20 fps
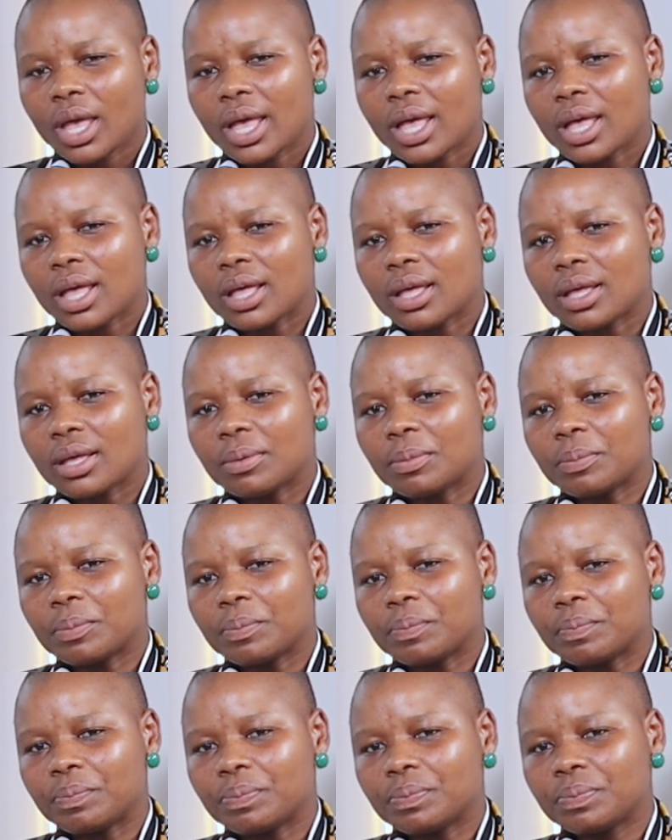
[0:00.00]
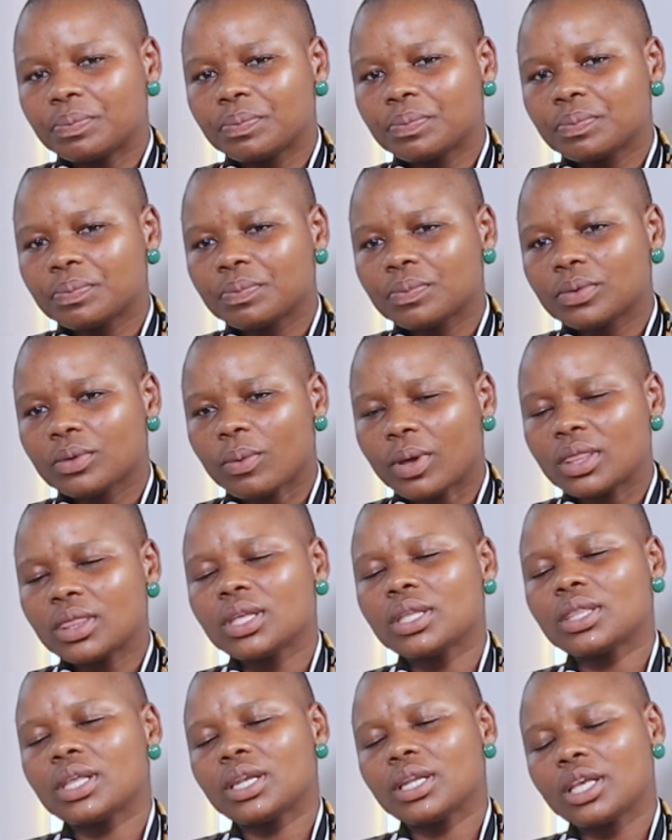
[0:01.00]
one
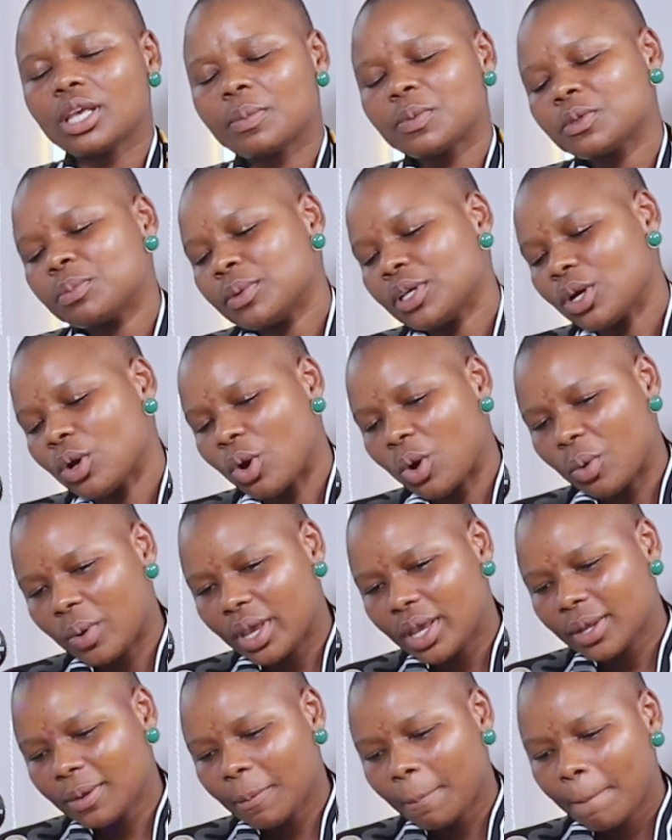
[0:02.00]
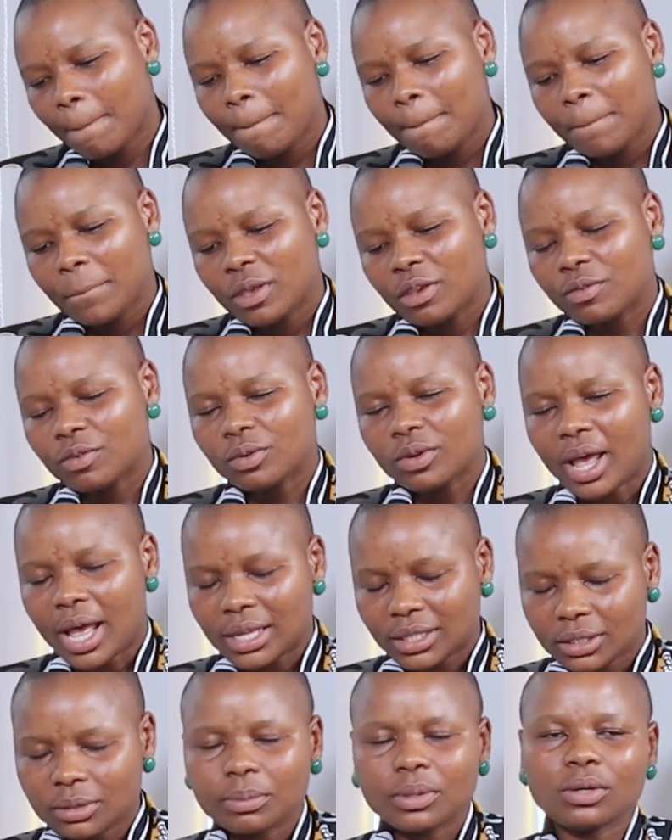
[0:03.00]
thing that keeps me going. Mm-hmm. If you'd
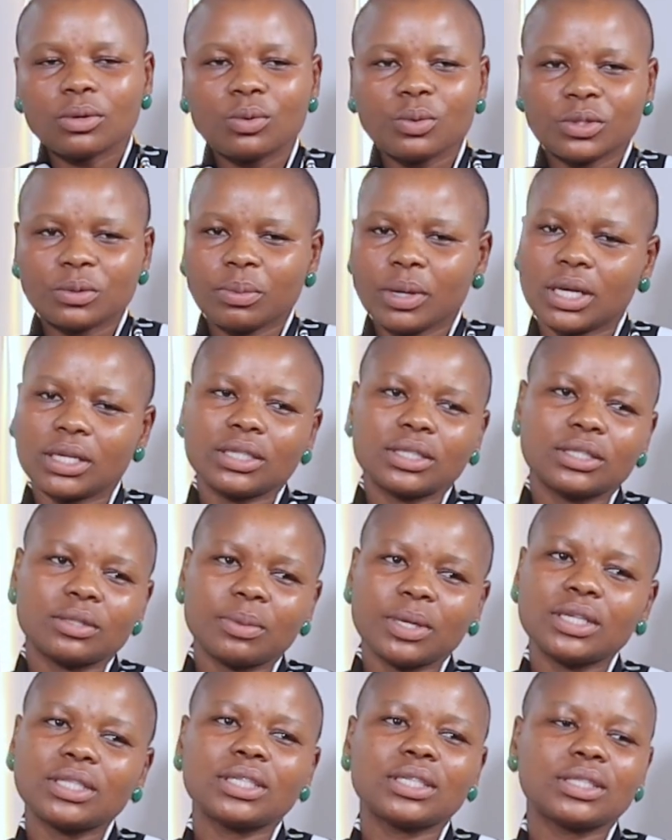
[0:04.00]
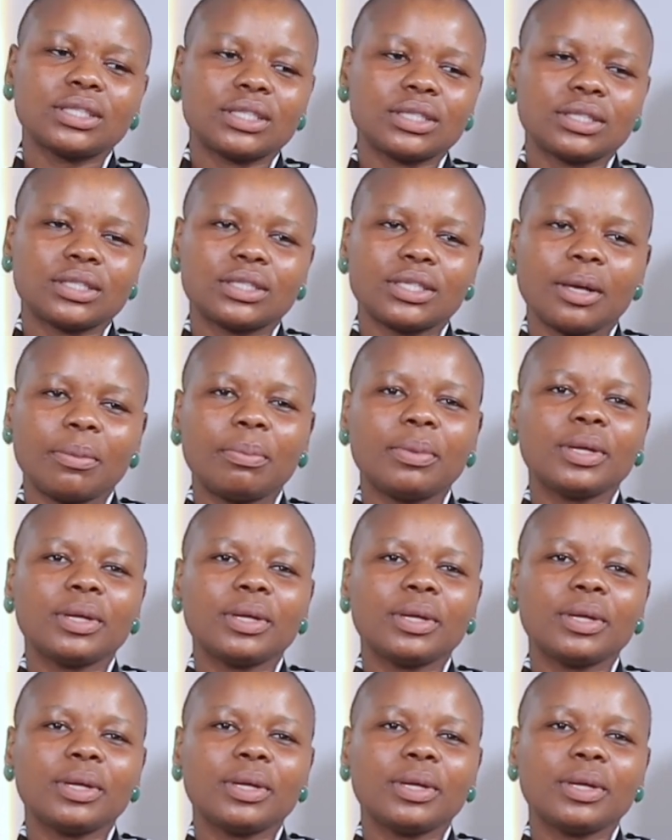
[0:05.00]
ask me who is Patience, Patience is a